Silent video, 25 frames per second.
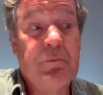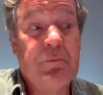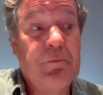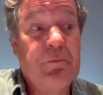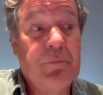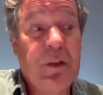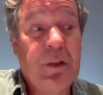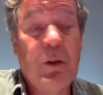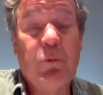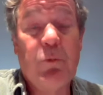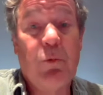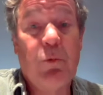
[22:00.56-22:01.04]

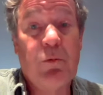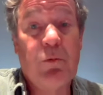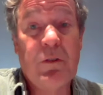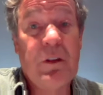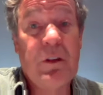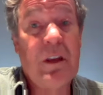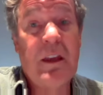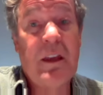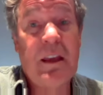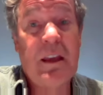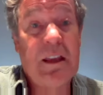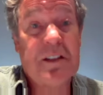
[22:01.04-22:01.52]
be
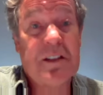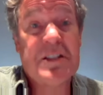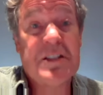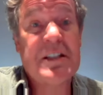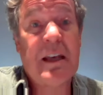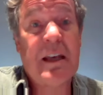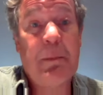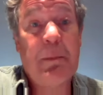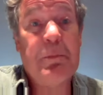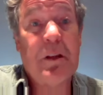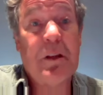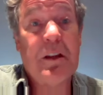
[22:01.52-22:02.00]

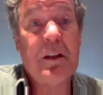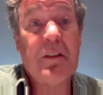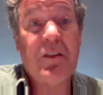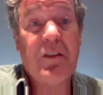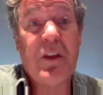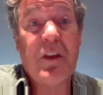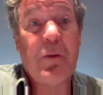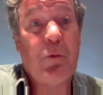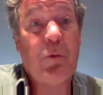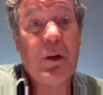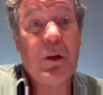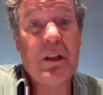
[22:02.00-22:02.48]
accepting
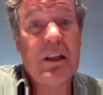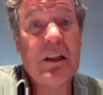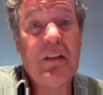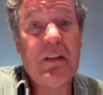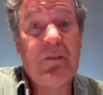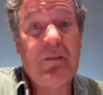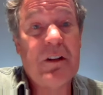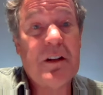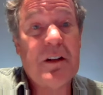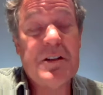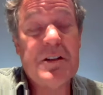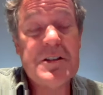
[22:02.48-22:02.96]
that we live
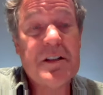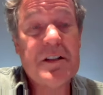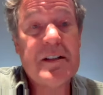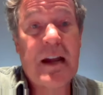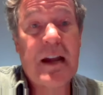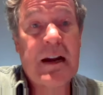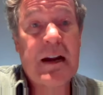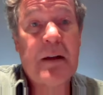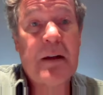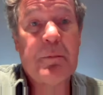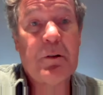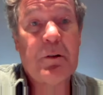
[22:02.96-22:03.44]
in a
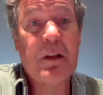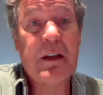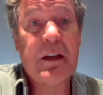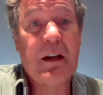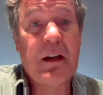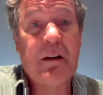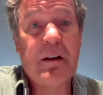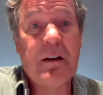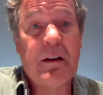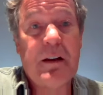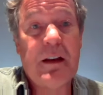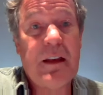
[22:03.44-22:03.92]
desirable
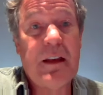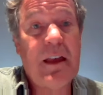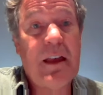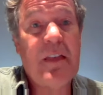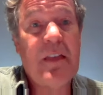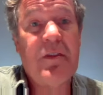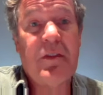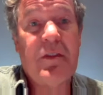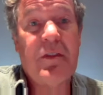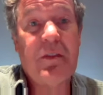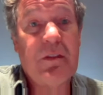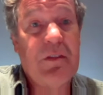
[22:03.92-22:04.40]
area
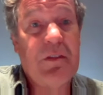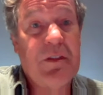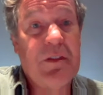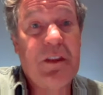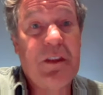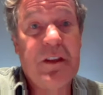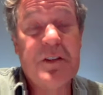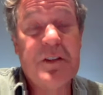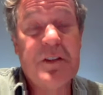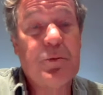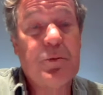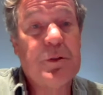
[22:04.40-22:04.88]
and
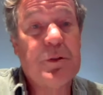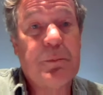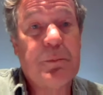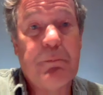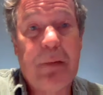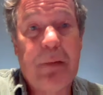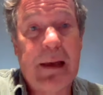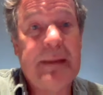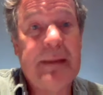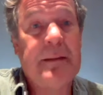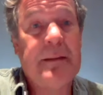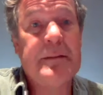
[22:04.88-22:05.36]
this was
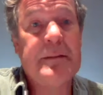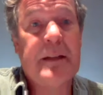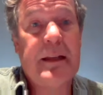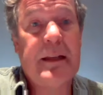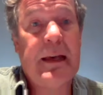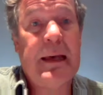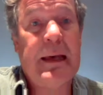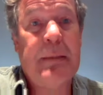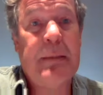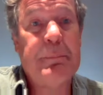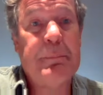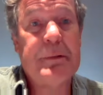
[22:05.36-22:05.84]
bound to
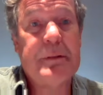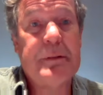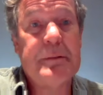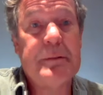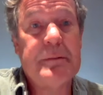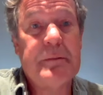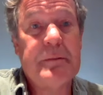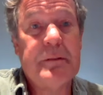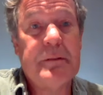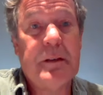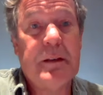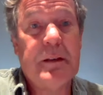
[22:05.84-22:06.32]
happen.
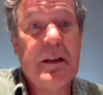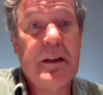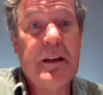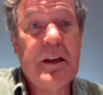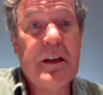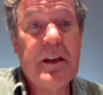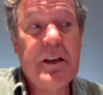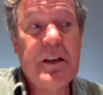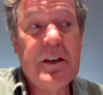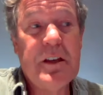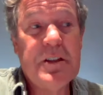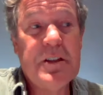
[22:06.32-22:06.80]

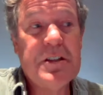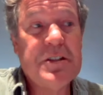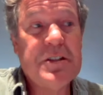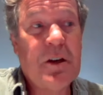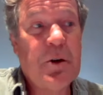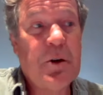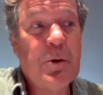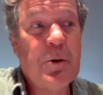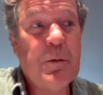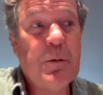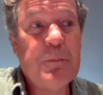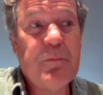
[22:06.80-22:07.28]

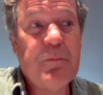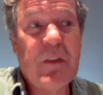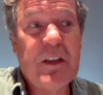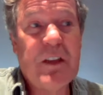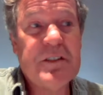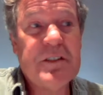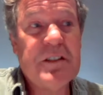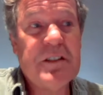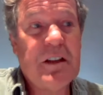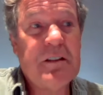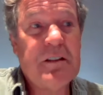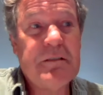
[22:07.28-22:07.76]
So
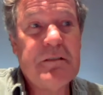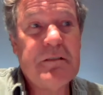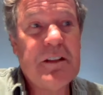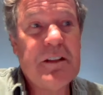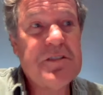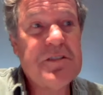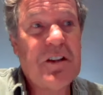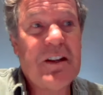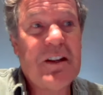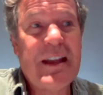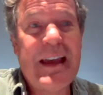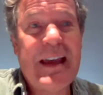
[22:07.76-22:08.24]
it's a
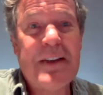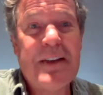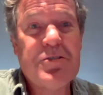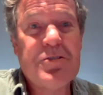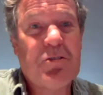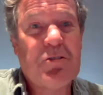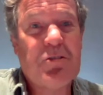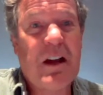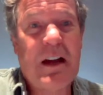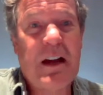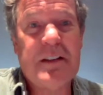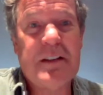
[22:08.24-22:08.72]
it's a
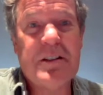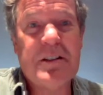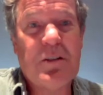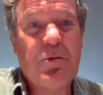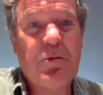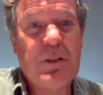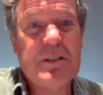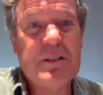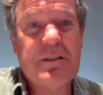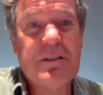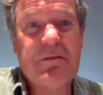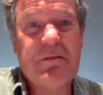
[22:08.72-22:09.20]
natural
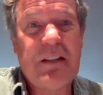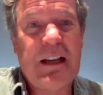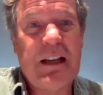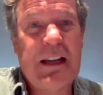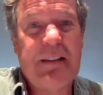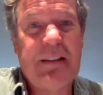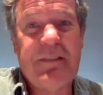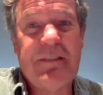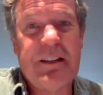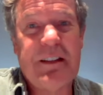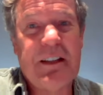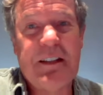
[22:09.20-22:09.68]
consequence of
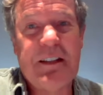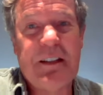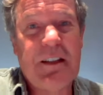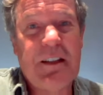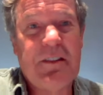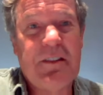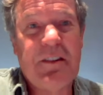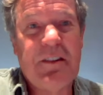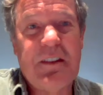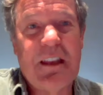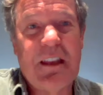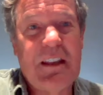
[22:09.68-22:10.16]
life, and it,
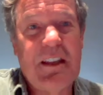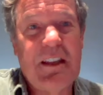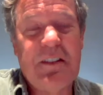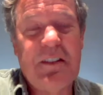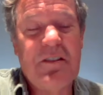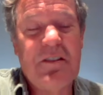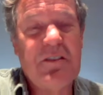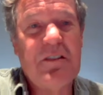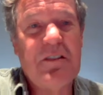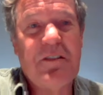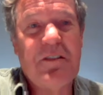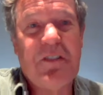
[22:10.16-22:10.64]
it,
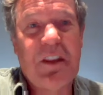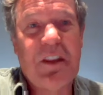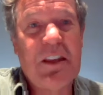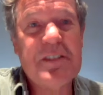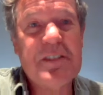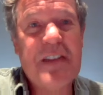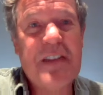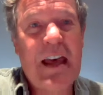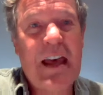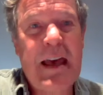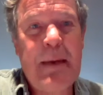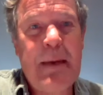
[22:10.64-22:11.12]
it
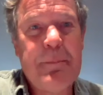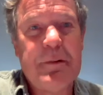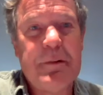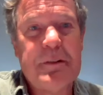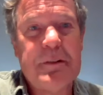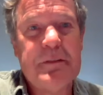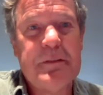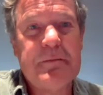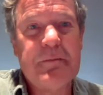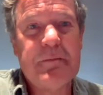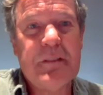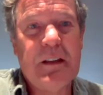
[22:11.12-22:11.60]
things
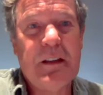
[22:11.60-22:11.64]
happen.